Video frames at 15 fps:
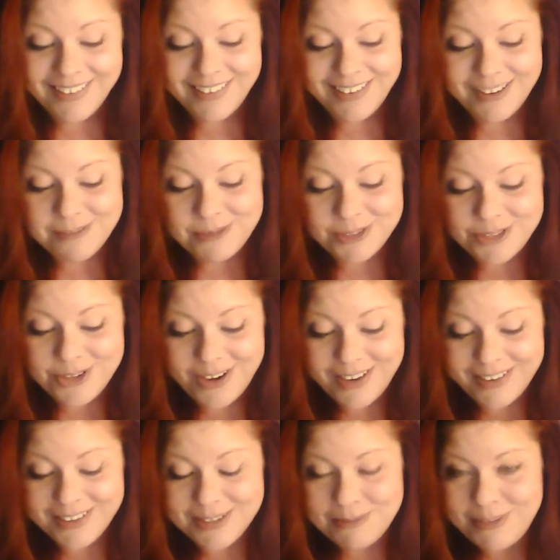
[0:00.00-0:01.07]
I'm going to try not
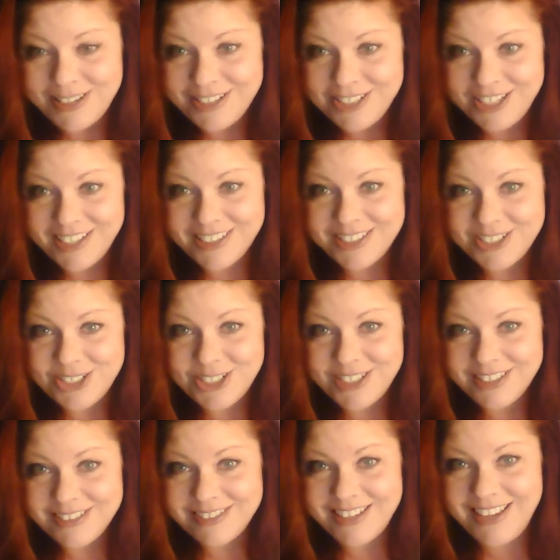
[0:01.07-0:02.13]
to be a chicken shit.
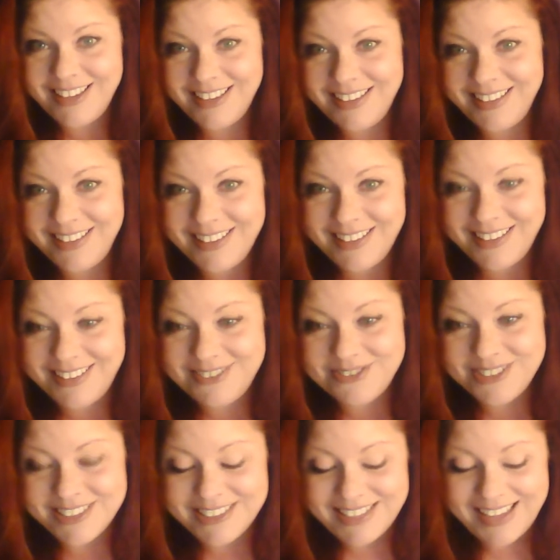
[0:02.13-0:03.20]
We'll
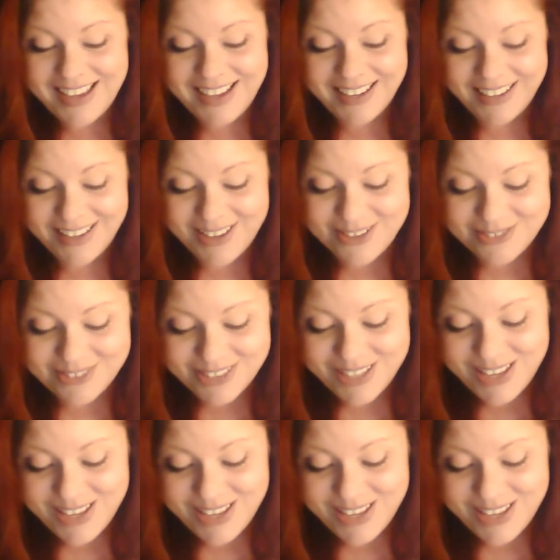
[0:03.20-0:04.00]
see how it goes.